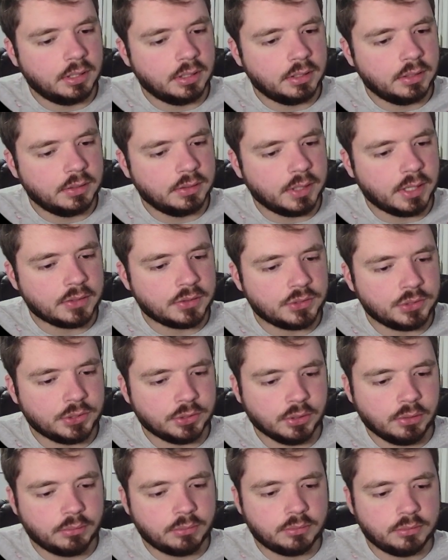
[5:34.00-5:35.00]

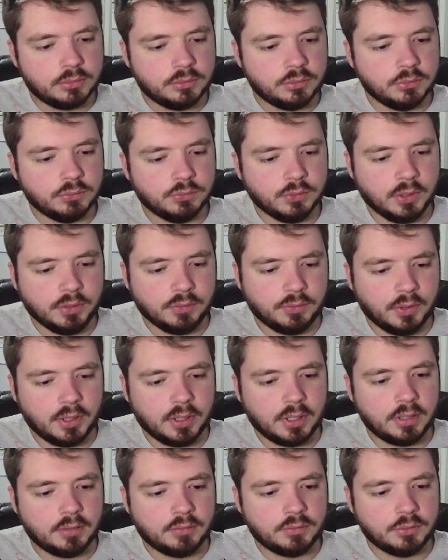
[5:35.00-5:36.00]

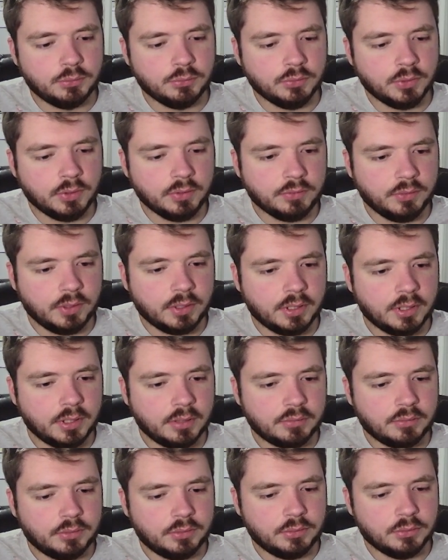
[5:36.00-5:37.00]

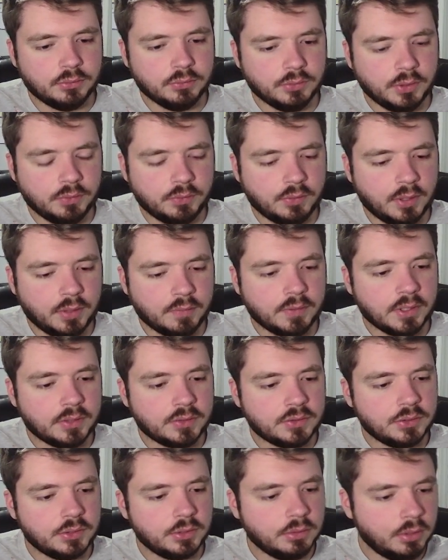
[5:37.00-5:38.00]

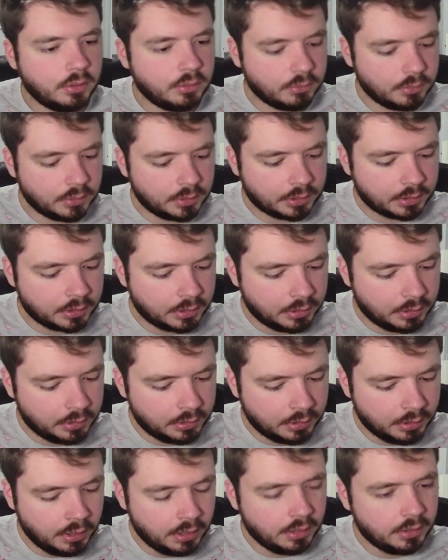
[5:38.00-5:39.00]
255.255.255.0.
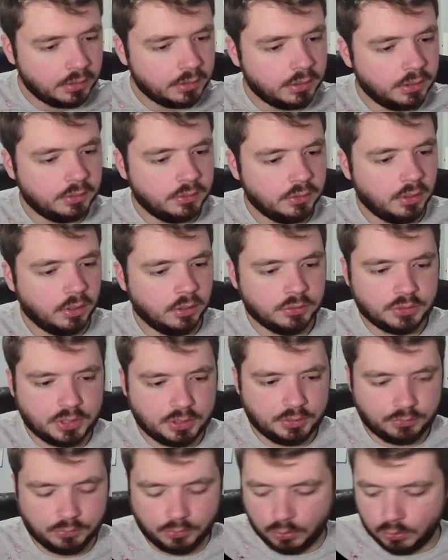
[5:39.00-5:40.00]
Our
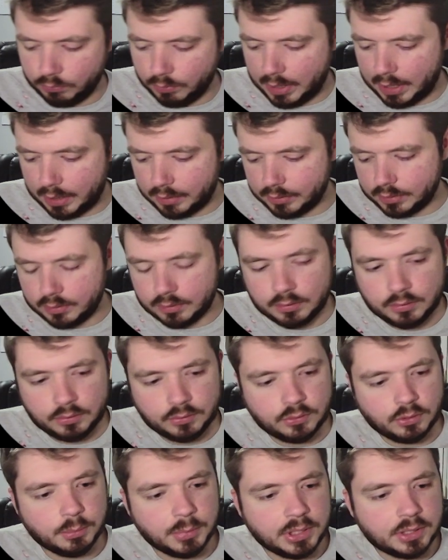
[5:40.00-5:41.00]
default router is
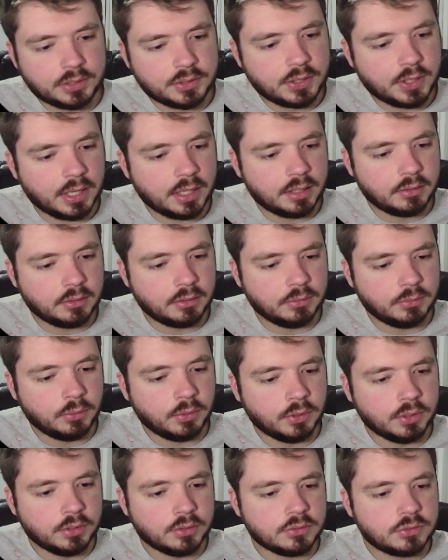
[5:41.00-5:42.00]
going to be
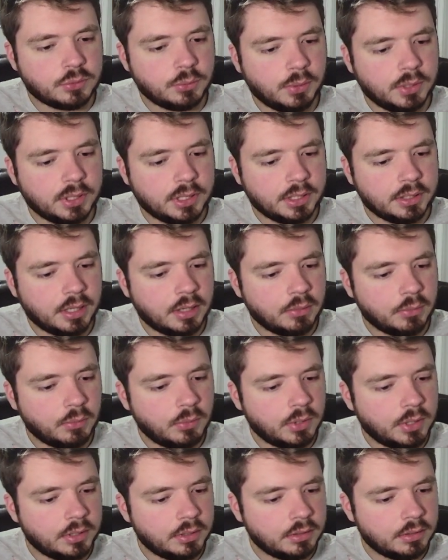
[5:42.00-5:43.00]

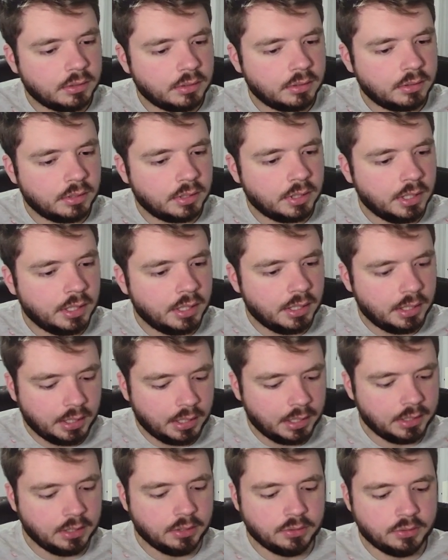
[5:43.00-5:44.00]
10.1.20.1,
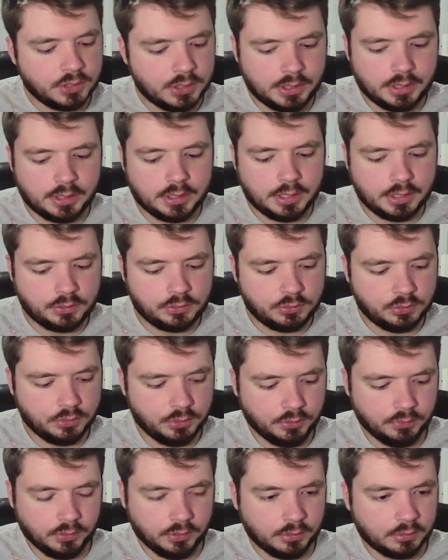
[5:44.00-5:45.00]
and our DNS
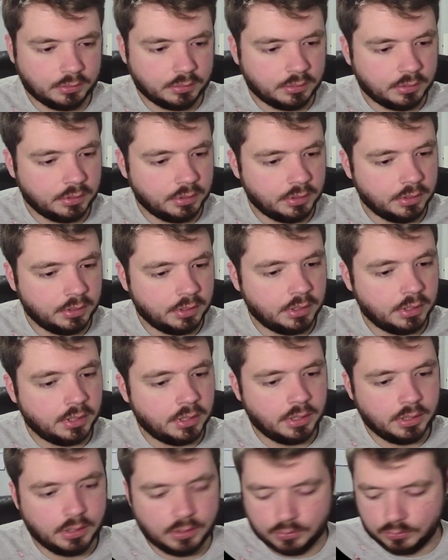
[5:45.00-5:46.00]
server
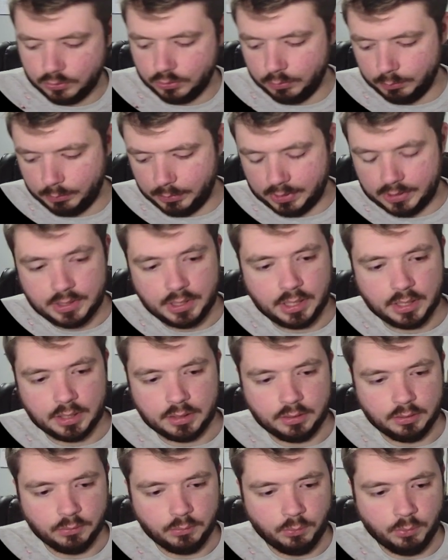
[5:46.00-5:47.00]
is going to be
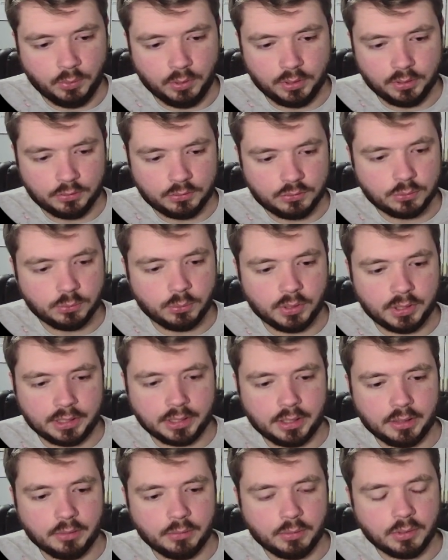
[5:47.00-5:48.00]

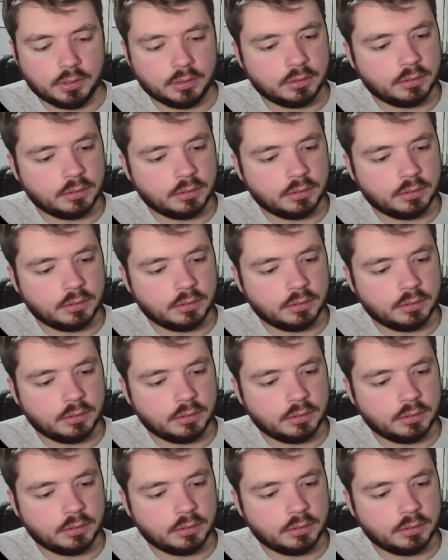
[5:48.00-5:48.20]
10.1.20.1.